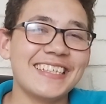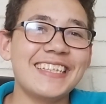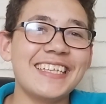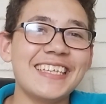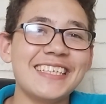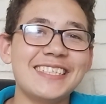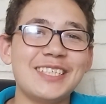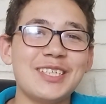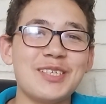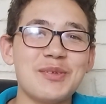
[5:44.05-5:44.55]

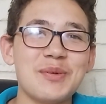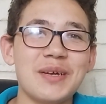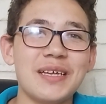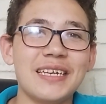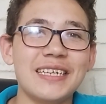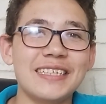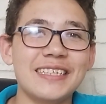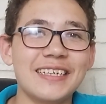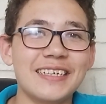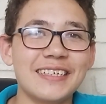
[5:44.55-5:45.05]
This is
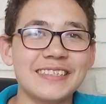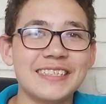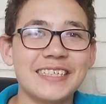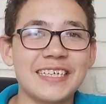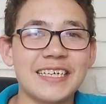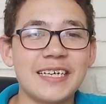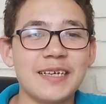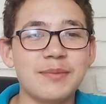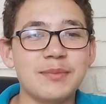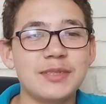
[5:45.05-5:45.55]
where the data
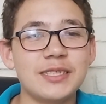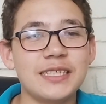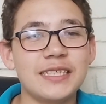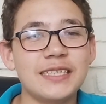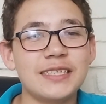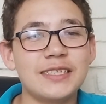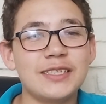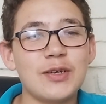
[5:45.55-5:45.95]
comes in.